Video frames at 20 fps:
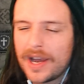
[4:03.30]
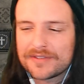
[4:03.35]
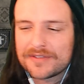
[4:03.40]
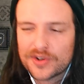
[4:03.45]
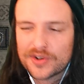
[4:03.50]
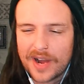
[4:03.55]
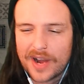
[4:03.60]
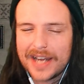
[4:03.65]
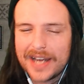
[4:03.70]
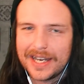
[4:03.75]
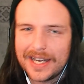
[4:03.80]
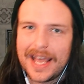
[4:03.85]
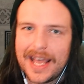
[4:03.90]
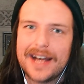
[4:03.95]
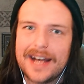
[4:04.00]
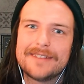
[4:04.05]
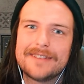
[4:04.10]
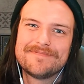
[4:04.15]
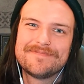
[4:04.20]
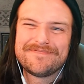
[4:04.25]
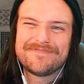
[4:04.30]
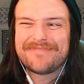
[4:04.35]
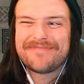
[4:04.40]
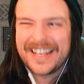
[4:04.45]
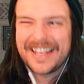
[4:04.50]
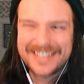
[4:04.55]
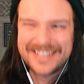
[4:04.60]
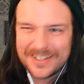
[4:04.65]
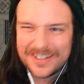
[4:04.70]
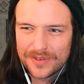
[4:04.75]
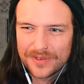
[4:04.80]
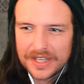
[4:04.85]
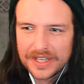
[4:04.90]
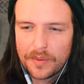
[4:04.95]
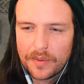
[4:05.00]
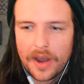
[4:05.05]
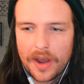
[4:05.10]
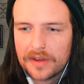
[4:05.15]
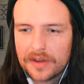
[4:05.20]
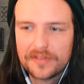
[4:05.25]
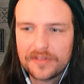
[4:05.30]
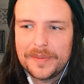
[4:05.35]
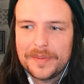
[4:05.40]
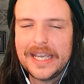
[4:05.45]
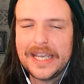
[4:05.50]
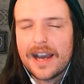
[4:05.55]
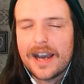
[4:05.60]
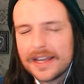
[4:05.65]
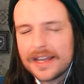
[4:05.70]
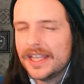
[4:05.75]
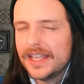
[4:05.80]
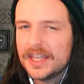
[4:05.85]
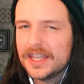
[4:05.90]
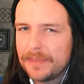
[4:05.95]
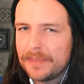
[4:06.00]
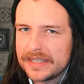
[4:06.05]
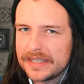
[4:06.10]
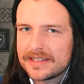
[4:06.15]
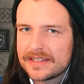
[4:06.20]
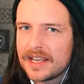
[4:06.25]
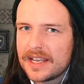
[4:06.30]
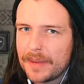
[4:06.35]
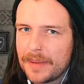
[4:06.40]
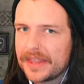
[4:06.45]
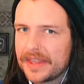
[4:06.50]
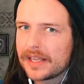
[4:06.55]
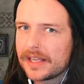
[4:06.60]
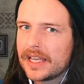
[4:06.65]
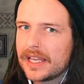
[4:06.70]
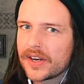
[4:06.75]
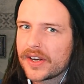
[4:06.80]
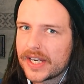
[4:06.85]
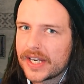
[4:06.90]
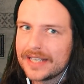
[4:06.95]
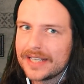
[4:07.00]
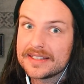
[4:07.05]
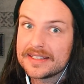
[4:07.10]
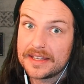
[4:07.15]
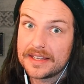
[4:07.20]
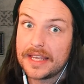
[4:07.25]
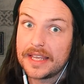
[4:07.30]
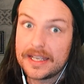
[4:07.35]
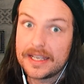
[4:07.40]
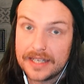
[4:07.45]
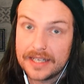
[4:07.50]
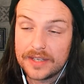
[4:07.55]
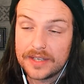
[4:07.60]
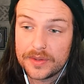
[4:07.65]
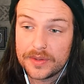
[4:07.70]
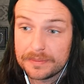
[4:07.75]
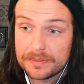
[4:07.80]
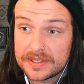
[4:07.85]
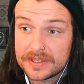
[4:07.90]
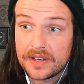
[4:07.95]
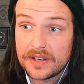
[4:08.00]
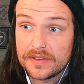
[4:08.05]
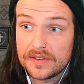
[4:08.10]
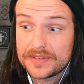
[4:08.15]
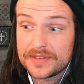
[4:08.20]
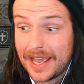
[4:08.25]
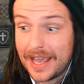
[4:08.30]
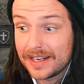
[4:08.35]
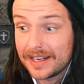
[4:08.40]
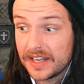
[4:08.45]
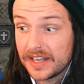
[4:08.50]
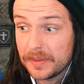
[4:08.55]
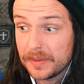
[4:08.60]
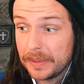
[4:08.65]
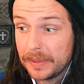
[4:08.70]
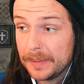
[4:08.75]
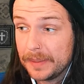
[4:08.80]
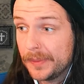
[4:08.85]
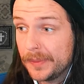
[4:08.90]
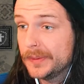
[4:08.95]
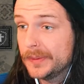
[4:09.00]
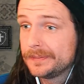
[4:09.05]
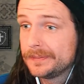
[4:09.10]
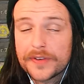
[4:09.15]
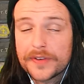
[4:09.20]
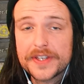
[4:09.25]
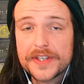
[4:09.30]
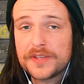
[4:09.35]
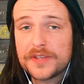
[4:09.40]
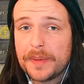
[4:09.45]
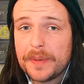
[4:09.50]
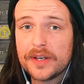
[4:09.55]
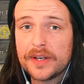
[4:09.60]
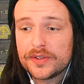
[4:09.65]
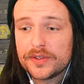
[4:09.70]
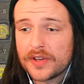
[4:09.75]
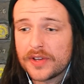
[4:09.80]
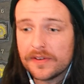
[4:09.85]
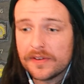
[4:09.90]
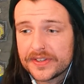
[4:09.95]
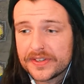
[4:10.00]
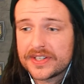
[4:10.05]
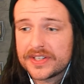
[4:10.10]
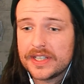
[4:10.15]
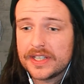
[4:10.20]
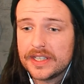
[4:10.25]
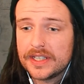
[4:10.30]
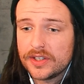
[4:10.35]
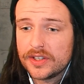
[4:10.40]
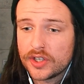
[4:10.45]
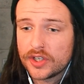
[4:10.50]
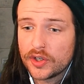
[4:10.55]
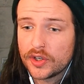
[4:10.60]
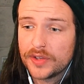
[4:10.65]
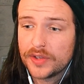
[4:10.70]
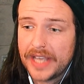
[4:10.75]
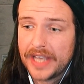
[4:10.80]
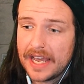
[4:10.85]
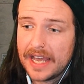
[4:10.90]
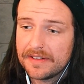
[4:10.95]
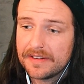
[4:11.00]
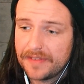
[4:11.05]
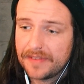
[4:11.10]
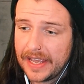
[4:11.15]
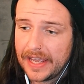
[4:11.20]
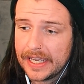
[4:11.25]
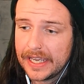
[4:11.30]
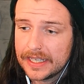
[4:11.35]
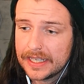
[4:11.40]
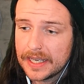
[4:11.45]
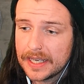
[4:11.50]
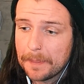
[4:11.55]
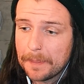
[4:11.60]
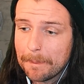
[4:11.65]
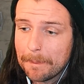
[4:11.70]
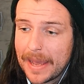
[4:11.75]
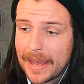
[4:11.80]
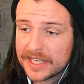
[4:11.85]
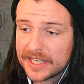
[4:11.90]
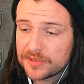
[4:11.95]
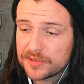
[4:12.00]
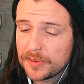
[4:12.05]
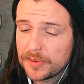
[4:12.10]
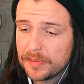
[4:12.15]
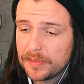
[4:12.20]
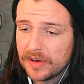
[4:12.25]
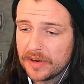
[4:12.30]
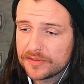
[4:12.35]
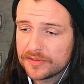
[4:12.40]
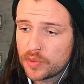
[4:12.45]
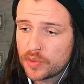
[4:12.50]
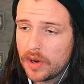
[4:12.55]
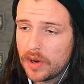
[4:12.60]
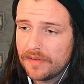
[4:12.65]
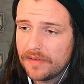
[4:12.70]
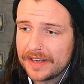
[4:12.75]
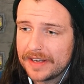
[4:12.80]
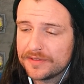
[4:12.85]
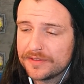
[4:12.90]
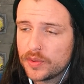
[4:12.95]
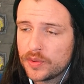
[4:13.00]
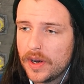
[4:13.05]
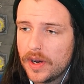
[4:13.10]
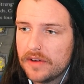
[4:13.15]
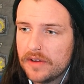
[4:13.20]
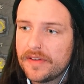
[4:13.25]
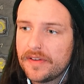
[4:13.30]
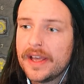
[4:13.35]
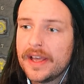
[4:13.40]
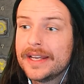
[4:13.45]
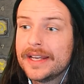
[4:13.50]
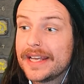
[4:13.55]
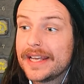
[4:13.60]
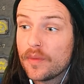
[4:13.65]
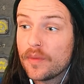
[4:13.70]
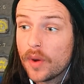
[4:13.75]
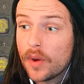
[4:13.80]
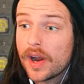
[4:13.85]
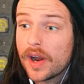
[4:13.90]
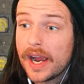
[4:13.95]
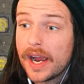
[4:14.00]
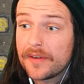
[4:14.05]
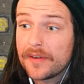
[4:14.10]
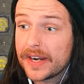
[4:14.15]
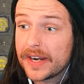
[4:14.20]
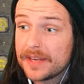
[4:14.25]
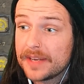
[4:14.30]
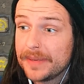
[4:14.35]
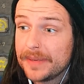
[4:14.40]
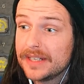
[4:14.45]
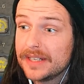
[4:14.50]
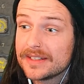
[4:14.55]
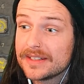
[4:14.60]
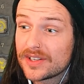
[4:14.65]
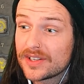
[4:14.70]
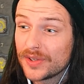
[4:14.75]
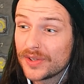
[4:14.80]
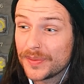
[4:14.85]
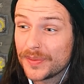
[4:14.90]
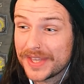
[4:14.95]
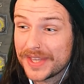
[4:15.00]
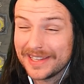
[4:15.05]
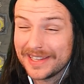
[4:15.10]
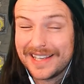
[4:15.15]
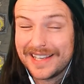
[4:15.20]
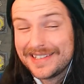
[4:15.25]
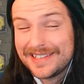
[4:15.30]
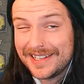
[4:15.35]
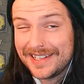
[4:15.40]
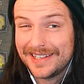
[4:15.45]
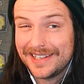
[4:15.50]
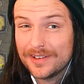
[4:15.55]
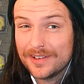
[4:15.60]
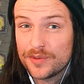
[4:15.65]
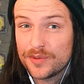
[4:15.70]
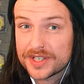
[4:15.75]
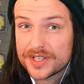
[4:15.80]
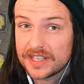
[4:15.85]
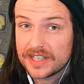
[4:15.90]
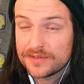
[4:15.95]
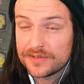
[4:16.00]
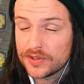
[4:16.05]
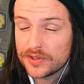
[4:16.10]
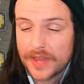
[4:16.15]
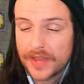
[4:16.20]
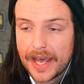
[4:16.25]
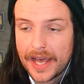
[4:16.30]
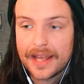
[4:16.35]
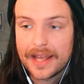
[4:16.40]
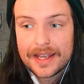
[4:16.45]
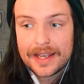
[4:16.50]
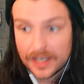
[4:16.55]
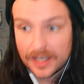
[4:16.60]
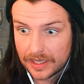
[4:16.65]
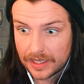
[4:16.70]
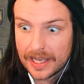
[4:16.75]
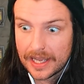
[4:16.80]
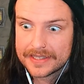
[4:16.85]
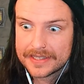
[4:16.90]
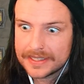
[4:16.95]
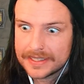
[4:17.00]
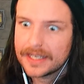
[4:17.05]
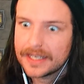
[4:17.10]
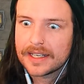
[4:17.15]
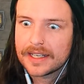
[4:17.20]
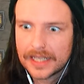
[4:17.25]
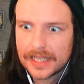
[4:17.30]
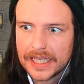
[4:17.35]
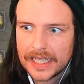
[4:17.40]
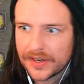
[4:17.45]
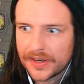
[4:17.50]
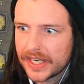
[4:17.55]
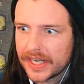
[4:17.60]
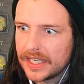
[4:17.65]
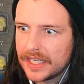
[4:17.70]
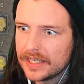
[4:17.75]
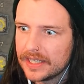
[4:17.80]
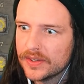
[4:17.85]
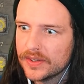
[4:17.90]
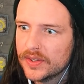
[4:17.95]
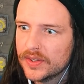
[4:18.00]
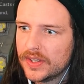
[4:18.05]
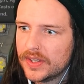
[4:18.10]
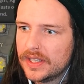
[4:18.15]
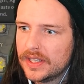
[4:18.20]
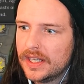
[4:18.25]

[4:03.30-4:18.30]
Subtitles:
I've tried it out. Didn't really work for me. I think the best thing about the cleric is that they can heal themselves and other people. For the spells, obviously you can only have a maximum of 12 out of 12. Now what I recommend is going with the lesser heal, which gives you that classic cleric heal.